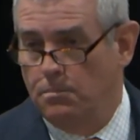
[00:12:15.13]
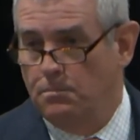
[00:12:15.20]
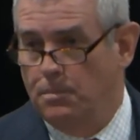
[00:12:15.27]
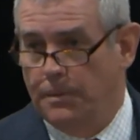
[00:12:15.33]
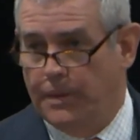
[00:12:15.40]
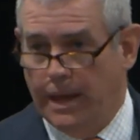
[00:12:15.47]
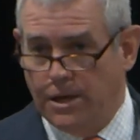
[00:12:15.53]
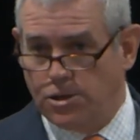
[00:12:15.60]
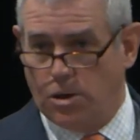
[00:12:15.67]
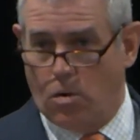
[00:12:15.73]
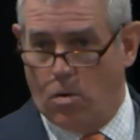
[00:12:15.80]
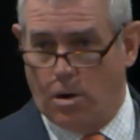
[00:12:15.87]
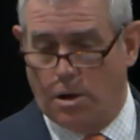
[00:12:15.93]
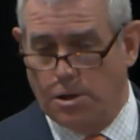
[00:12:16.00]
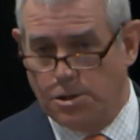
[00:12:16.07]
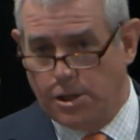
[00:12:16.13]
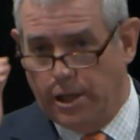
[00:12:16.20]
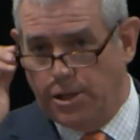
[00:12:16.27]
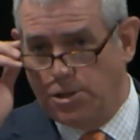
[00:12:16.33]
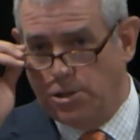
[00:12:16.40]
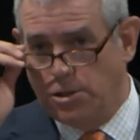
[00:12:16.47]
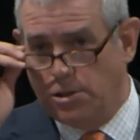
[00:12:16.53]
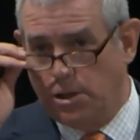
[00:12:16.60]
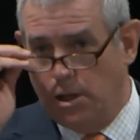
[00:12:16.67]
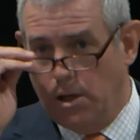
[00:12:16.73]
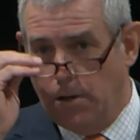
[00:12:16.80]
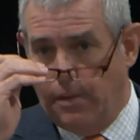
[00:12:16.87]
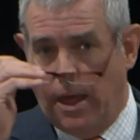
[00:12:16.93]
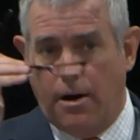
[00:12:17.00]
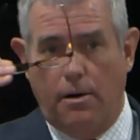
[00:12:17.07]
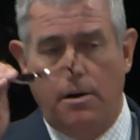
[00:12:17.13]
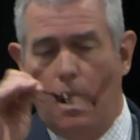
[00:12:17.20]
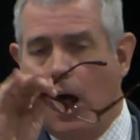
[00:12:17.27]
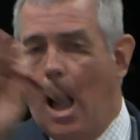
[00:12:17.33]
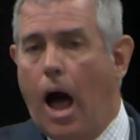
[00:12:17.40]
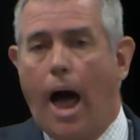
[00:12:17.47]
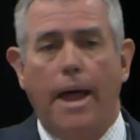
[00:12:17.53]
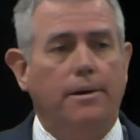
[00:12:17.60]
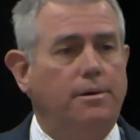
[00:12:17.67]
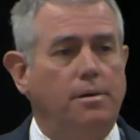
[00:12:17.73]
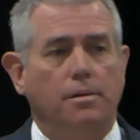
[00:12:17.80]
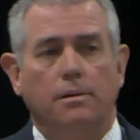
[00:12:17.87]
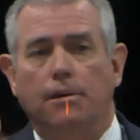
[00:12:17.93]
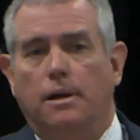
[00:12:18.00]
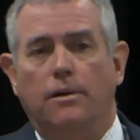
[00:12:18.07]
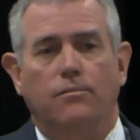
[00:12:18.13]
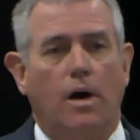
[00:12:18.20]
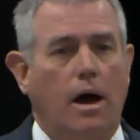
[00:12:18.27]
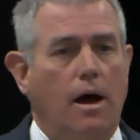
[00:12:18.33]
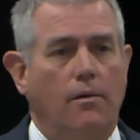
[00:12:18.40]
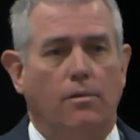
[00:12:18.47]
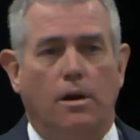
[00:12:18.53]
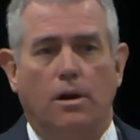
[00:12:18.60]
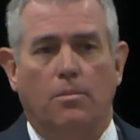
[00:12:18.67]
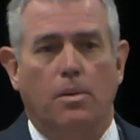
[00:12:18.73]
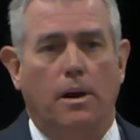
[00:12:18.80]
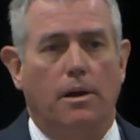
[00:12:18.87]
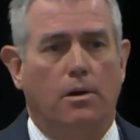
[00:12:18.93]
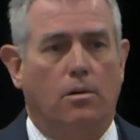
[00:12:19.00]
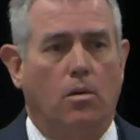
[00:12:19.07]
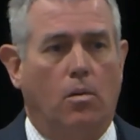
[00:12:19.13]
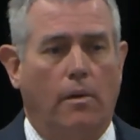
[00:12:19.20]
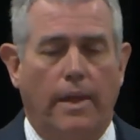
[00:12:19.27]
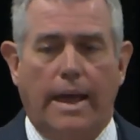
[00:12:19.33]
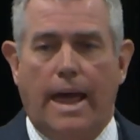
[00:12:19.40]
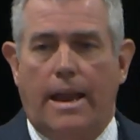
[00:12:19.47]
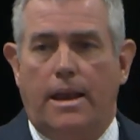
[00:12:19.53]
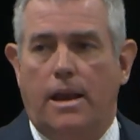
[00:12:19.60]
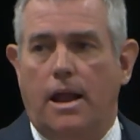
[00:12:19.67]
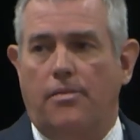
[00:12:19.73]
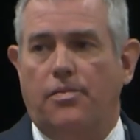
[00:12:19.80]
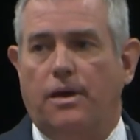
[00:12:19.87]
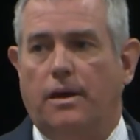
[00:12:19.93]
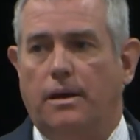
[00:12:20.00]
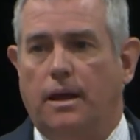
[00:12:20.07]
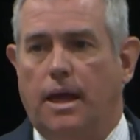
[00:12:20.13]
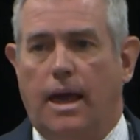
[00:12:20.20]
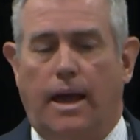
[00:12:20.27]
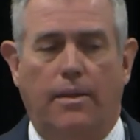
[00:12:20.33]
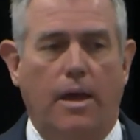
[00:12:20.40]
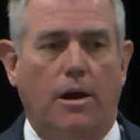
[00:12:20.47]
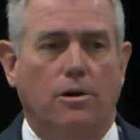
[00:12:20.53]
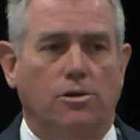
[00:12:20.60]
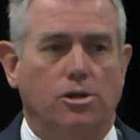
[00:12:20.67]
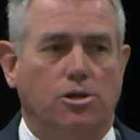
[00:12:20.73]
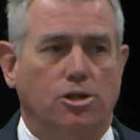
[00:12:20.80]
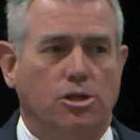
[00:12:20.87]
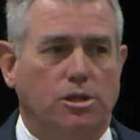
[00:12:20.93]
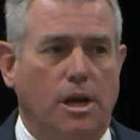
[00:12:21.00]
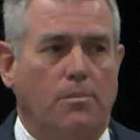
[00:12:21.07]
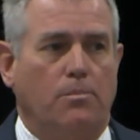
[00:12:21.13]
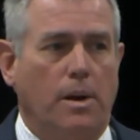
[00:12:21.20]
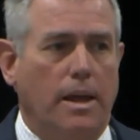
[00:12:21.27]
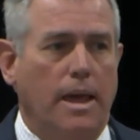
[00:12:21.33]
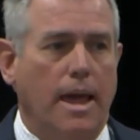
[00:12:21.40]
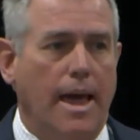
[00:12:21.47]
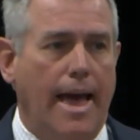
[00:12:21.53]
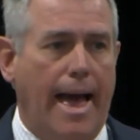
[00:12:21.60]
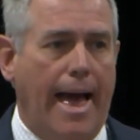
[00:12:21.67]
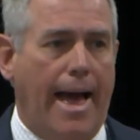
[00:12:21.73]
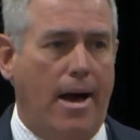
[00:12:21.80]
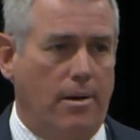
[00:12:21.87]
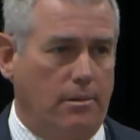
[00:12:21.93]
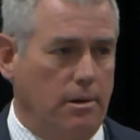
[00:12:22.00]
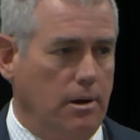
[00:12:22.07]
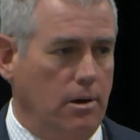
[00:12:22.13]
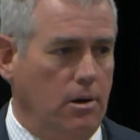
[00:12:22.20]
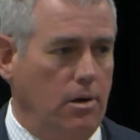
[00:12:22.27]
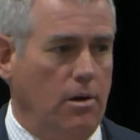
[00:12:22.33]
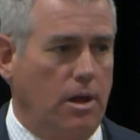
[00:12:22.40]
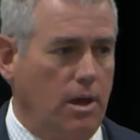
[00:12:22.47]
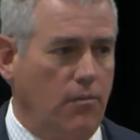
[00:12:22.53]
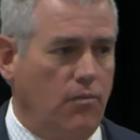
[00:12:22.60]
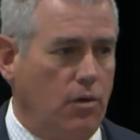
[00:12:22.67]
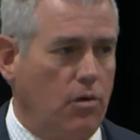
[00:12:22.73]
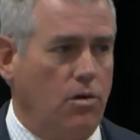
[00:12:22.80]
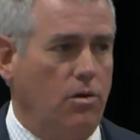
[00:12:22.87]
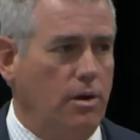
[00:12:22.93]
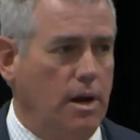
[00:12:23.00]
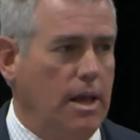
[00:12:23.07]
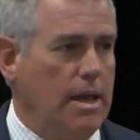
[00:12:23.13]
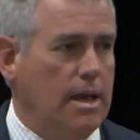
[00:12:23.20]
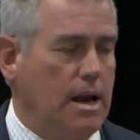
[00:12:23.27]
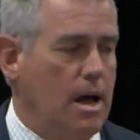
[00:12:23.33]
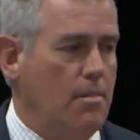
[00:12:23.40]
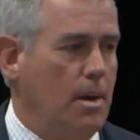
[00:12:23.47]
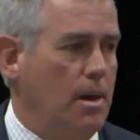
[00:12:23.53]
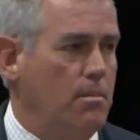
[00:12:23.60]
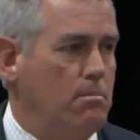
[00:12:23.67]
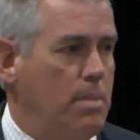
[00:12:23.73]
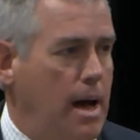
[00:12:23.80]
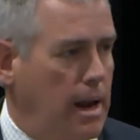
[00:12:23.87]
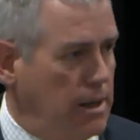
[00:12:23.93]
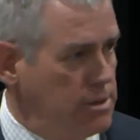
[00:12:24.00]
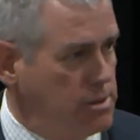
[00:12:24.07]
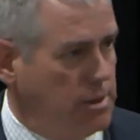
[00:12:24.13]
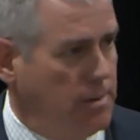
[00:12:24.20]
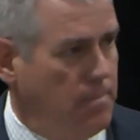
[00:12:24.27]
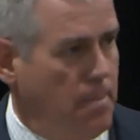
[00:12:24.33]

But these are organizations that are not involved in the political world. They got nothing to gain. They are just simply out looking for good economic policy,